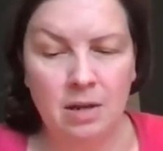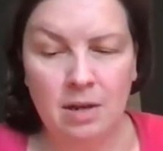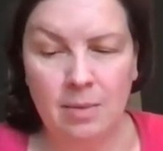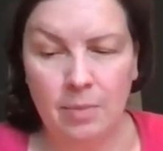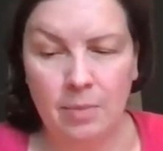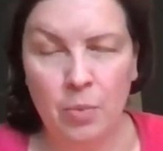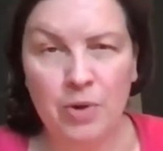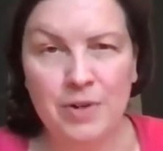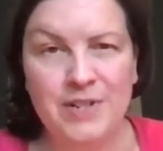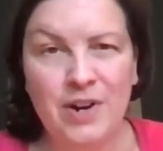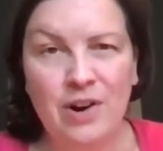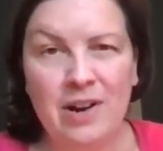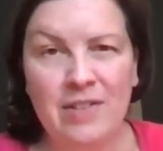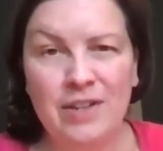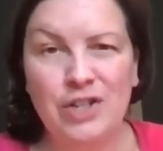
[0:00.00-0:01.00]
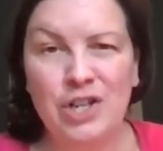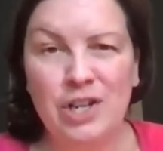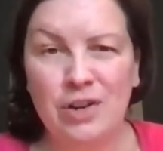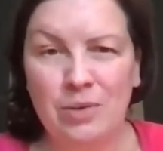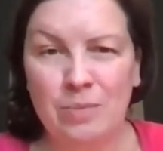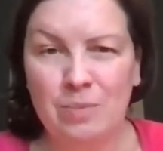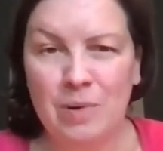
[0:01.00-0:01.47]
And we're sorry that she
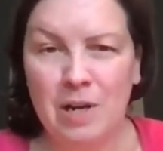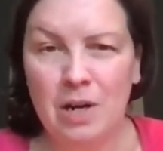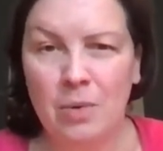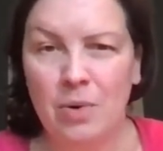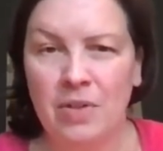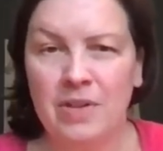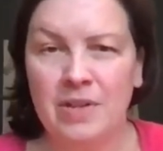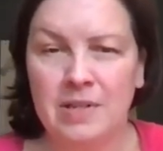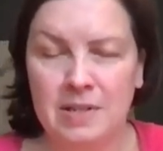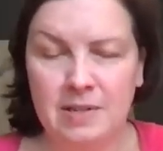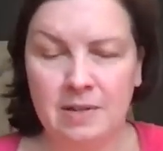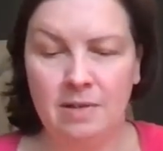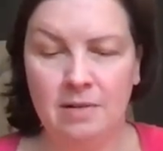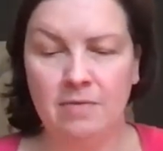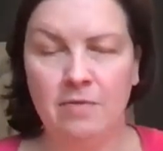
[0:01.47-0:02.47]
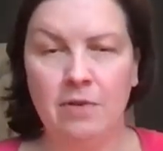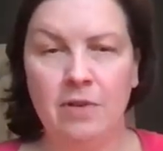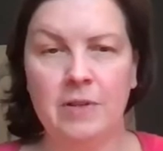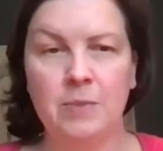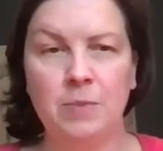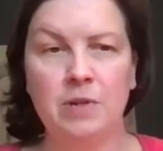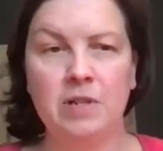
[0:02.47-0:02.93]
couldn't be here with us for
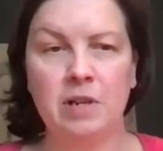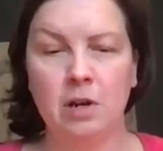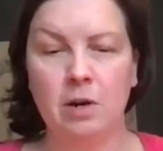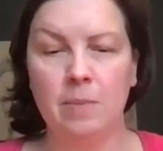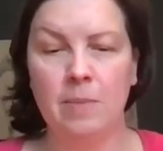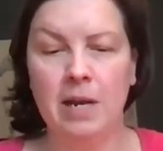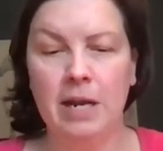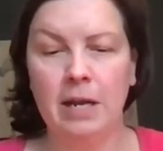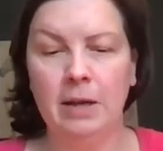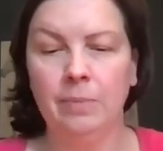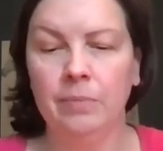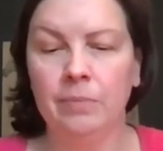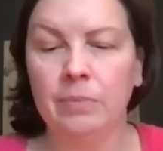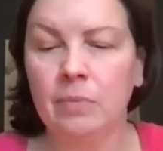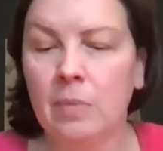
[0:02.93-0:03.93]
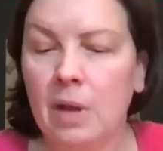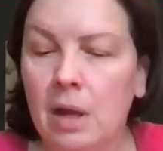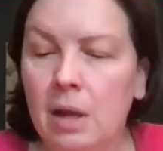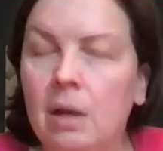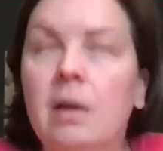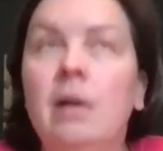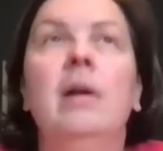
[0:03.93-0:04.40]
this particular meeting.
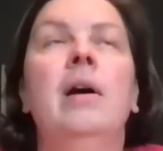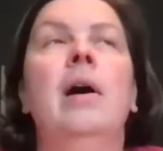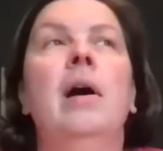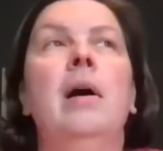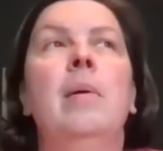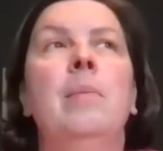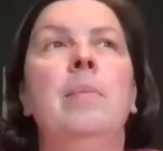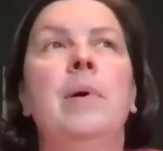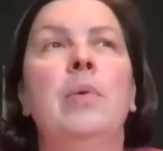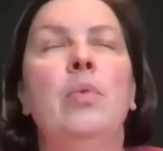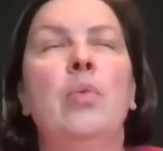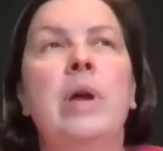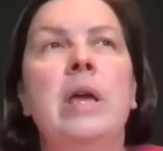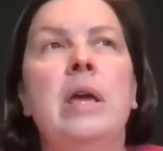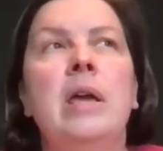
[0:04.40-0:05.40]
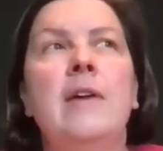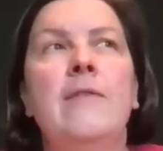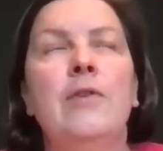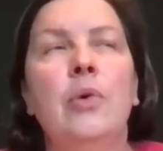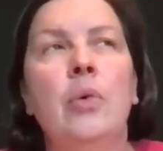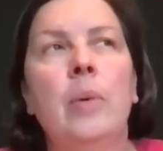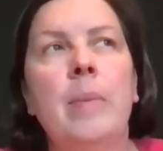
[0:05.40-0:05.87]
But
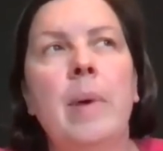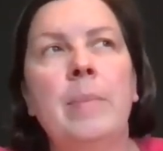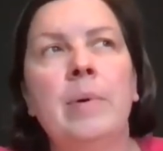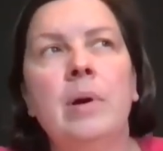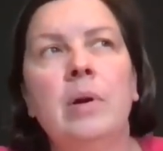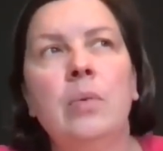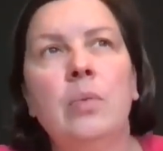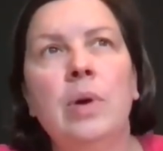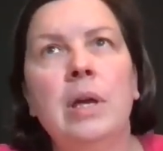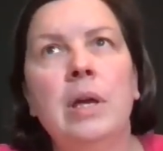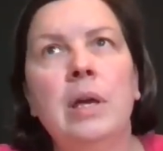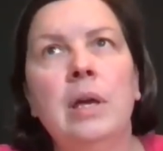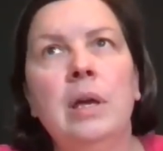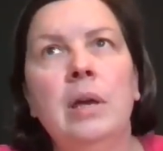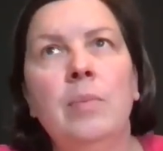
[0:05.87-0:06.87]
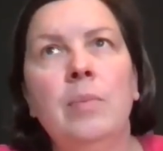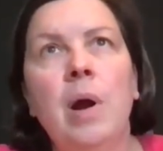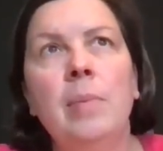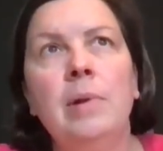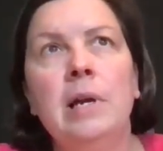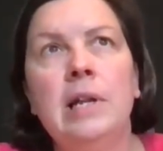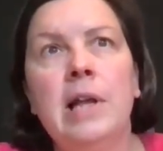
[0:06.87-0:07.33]
if you remember, we
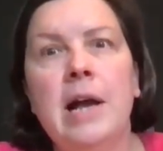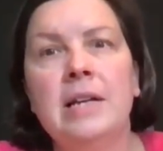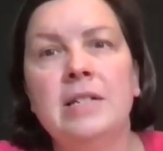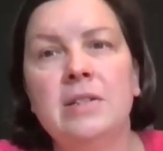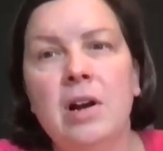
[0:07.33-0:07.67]
probably last